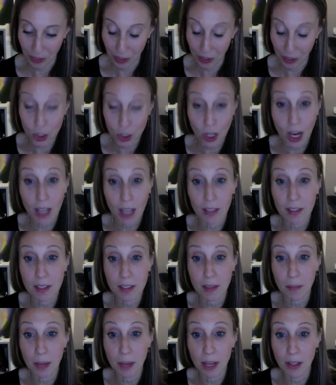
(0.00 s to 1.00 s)
the child is
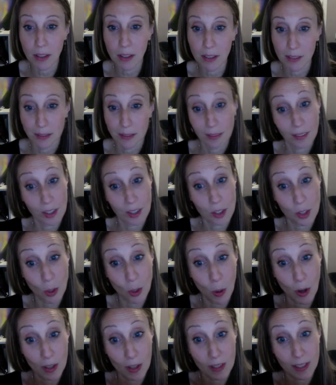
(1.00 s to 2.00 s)
a male. The
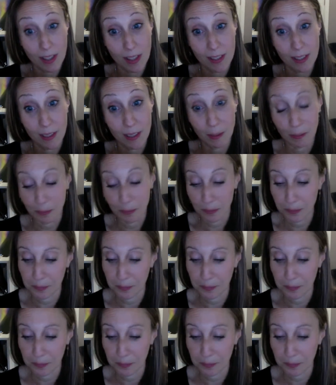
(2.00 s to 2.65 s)
Zohar says it.